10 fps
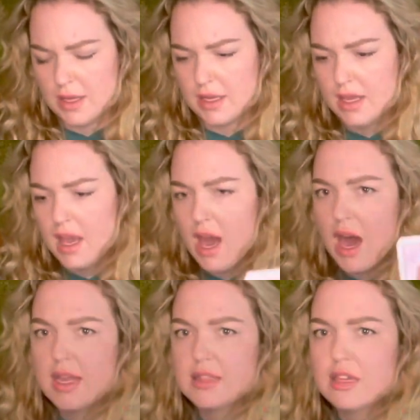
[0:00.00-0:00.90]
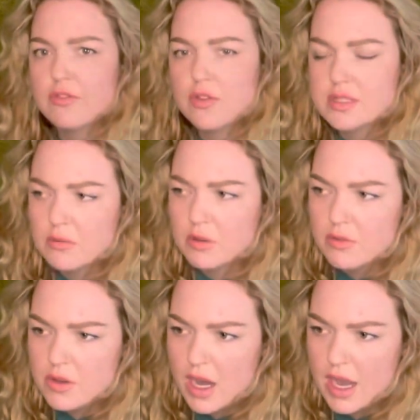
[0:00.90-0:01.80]
And I think for some of
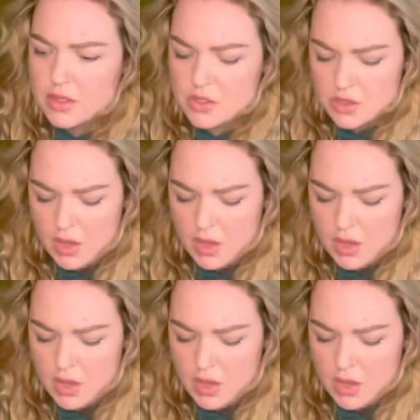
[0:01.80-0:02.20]
you guys, you